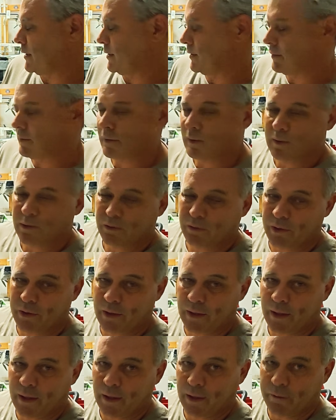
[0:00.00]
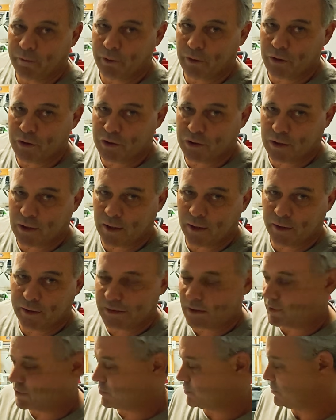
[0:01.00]
it's got 3.5-inch colour
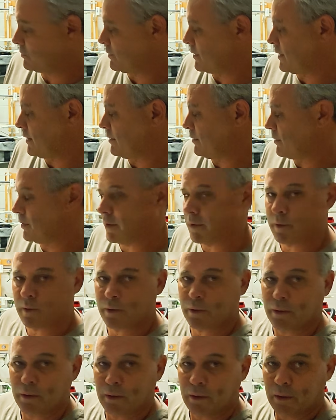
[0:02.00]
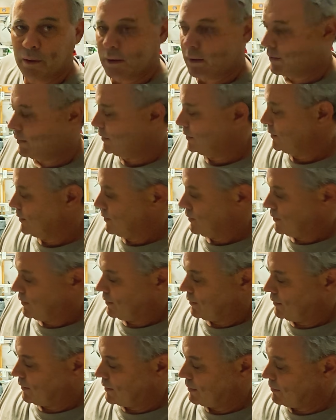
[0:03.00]
touchscreen on it.
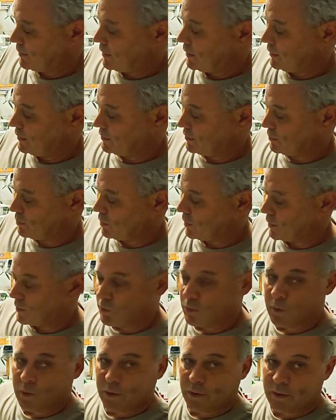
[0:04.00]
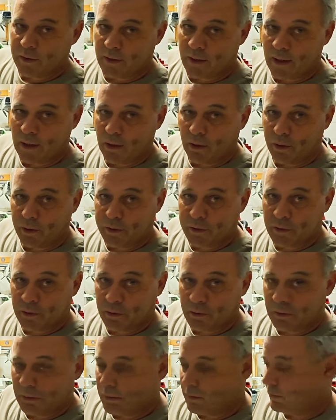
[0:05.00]
And it's quite good in the daylight
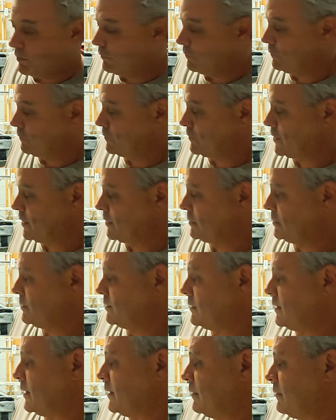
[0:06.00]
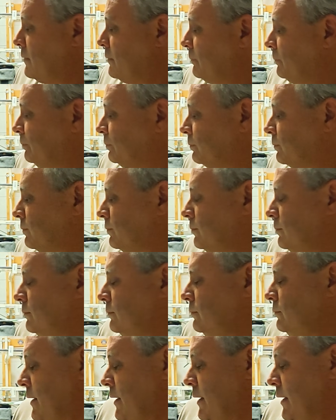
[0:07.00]
too. I've tested that.
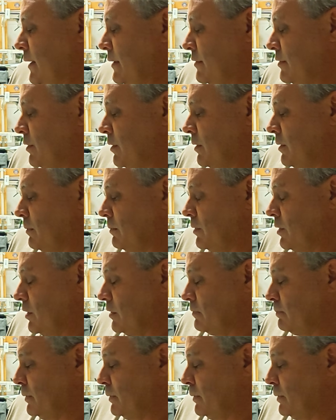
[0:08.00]
It's got a nice